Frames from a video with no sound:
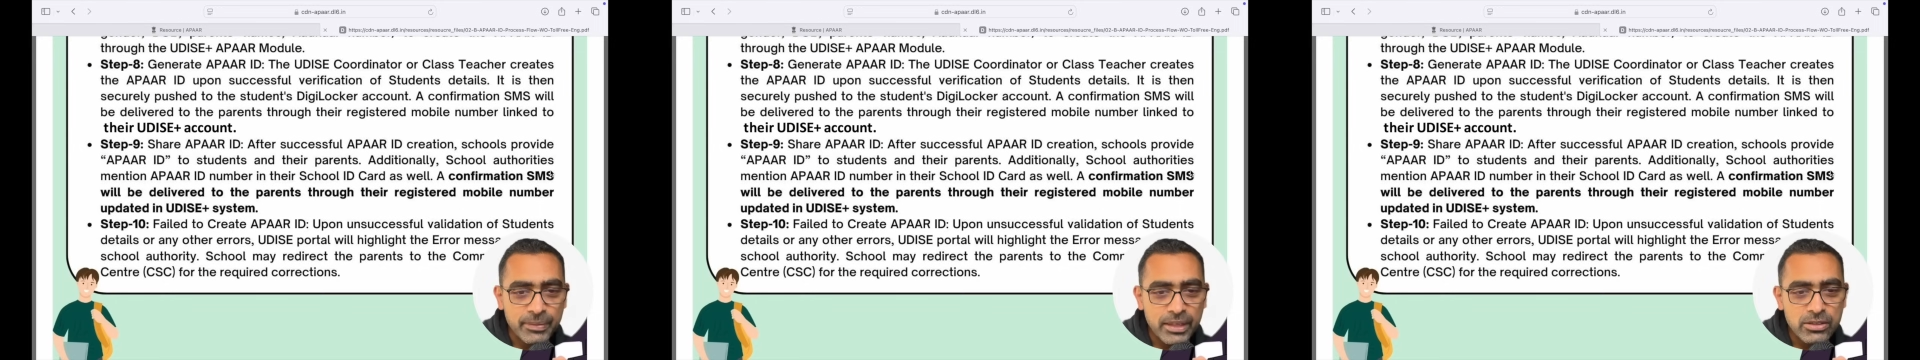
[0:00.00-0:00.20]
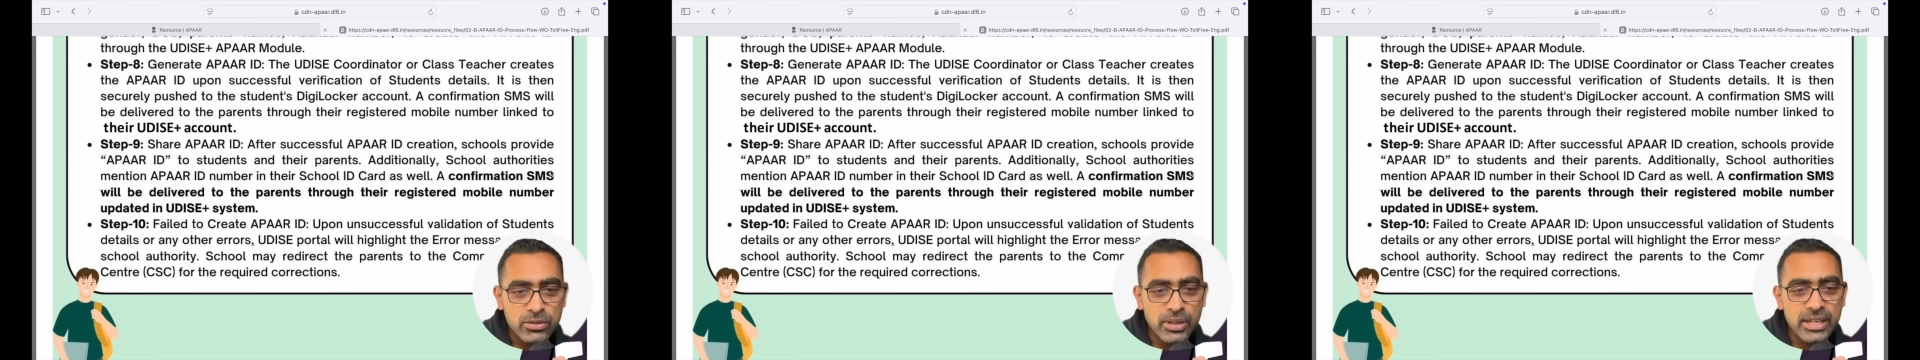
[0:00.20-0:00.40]

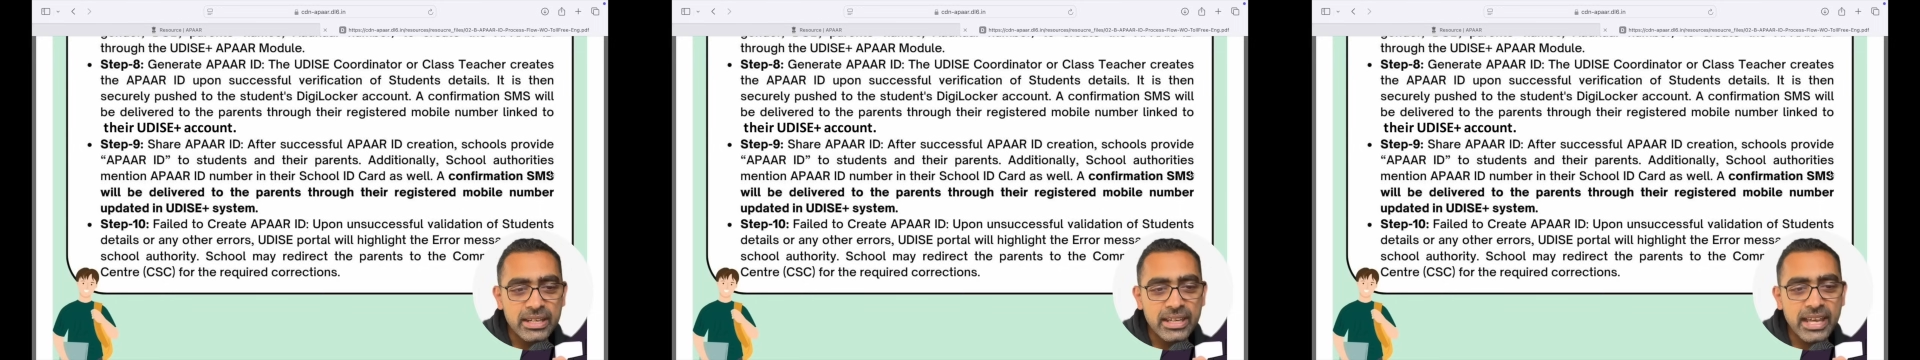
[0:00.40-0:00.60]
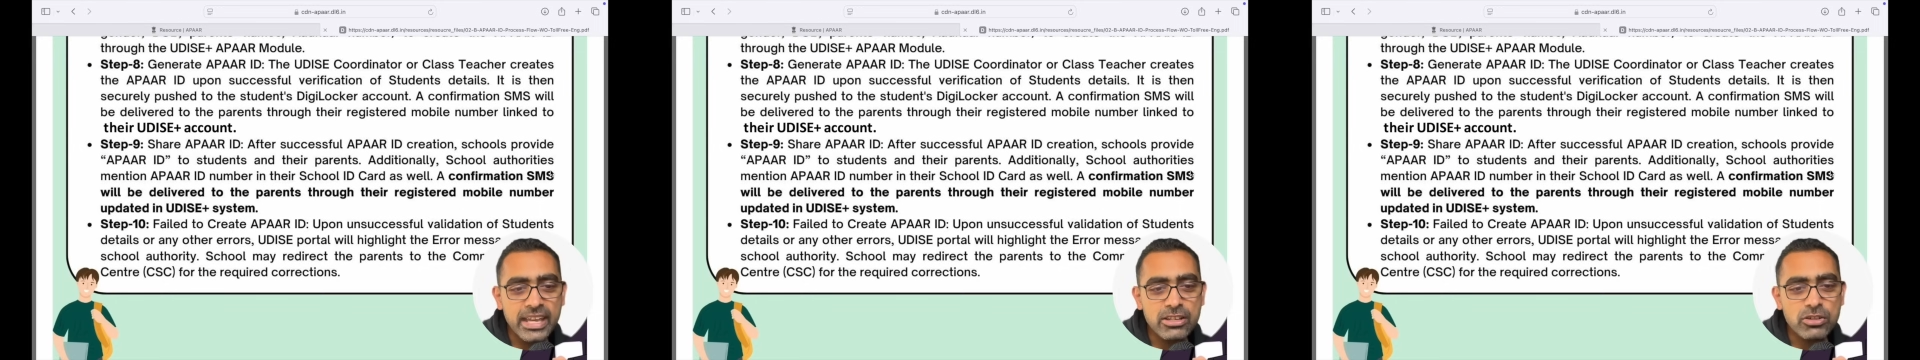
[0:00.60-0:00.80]
So in
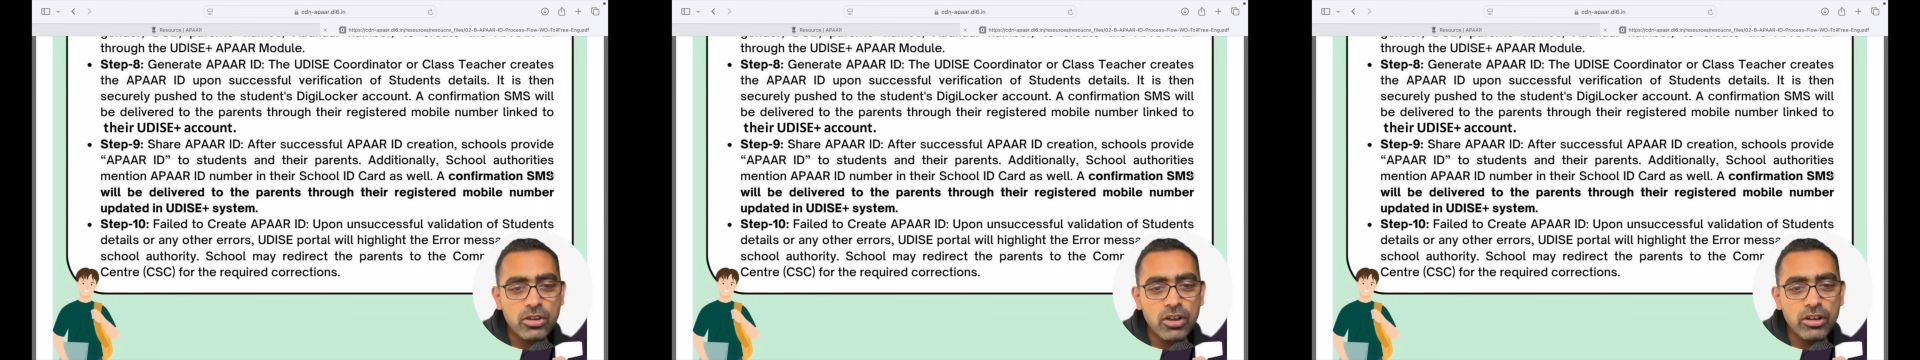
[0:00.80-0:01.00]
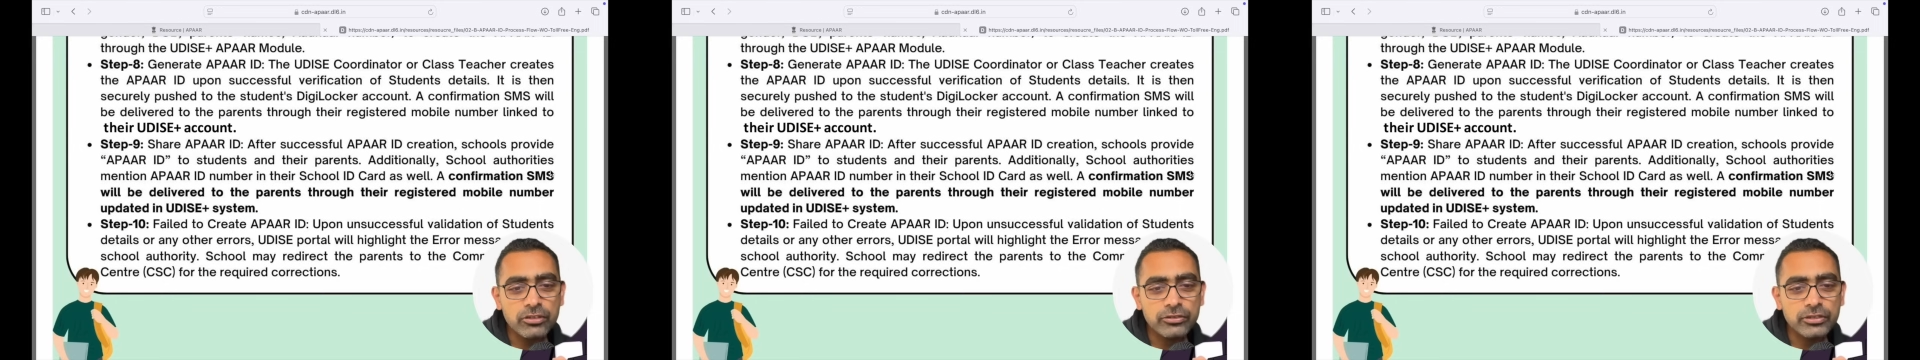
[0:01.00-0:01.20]
case
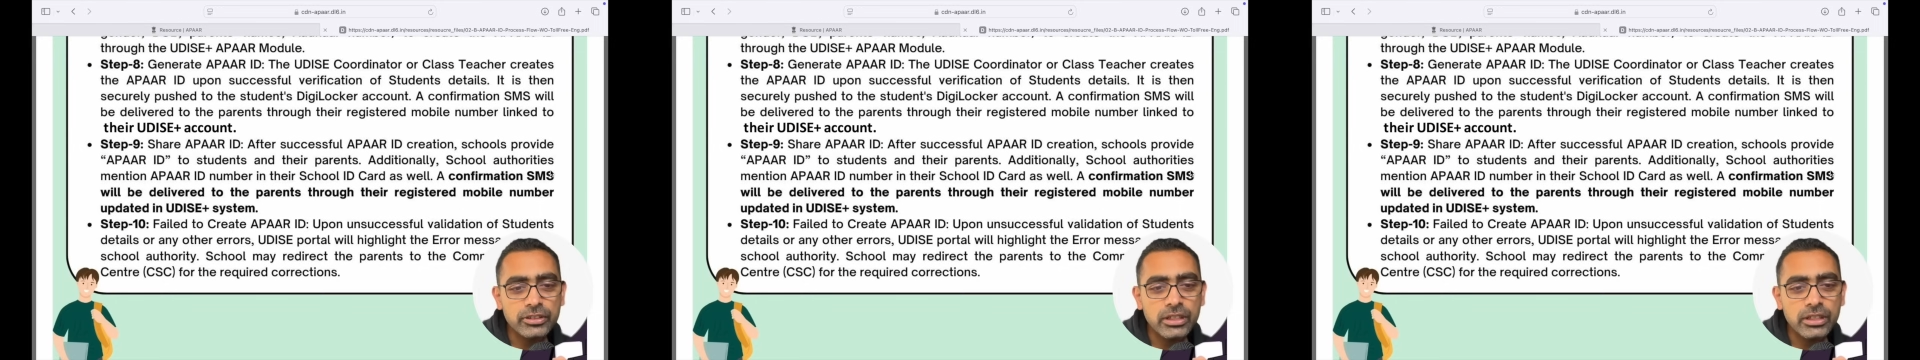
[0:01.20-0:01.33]
of